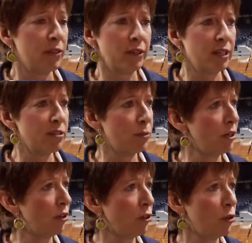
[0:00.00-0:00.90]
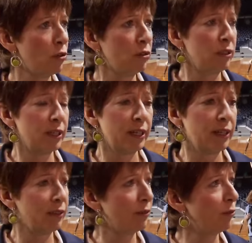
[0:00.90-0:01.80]
I think that's been our goal,
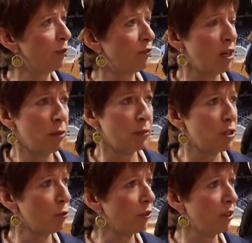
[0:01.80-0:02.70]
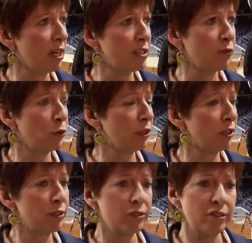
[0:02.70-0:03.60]
and we've come up short the last four
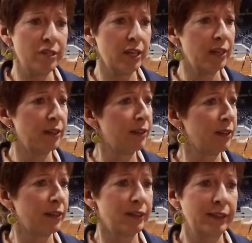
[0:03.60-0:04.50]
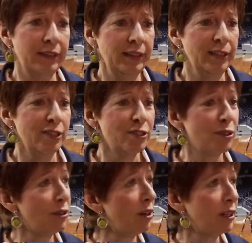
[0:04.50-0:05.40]
years. And uh,
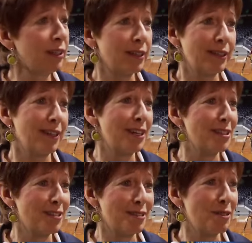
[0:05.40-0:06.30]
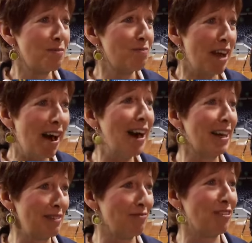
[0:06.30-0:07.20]
doggone it, it's
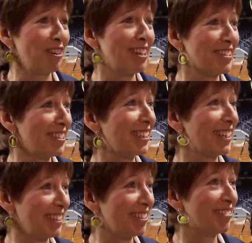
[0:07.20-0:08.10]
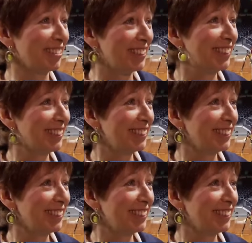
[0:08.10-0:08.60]
time for us to get going.